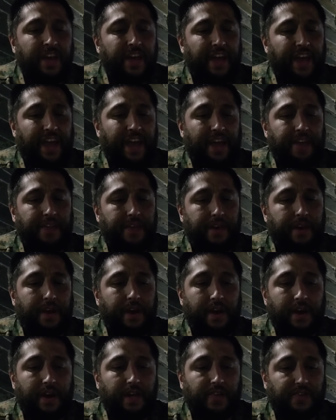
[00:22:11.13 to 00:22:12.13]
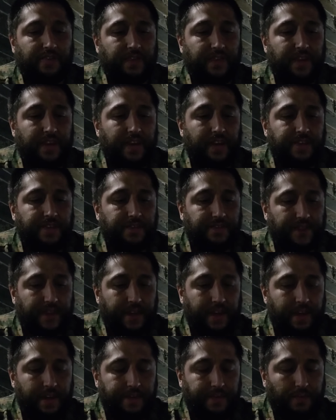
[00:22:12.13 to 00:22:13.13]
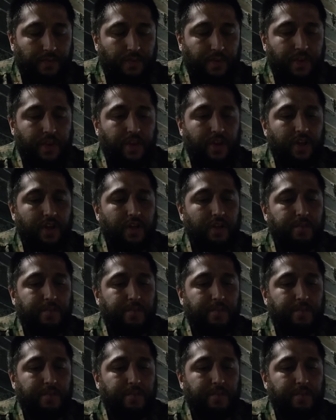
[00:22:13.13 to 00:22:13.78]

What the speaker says: and their existence will